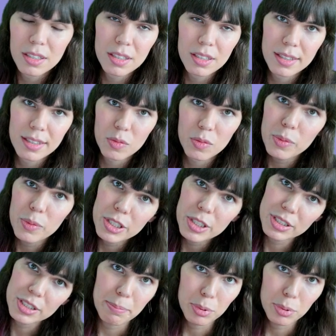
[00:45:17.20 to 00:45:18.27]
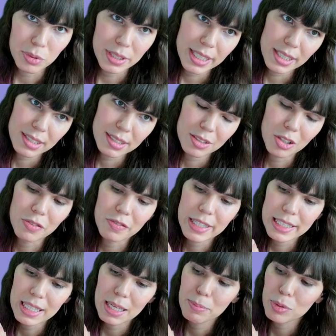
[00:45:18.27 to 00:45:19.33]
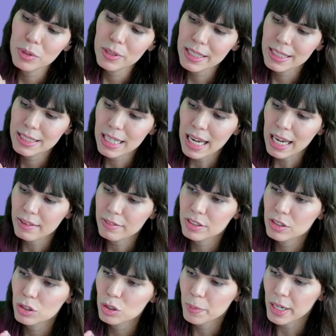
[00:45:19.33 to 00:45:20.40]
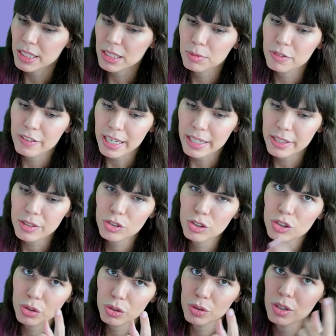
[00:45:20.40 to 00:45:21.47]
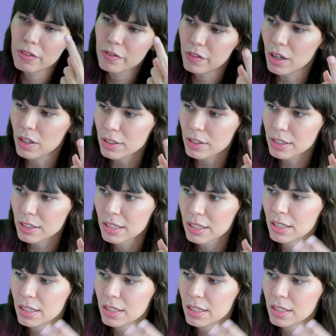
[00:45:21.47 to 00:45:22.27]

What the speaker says: we would use a Boolean, so don't forget that Booleans have 2 possible values, true or false.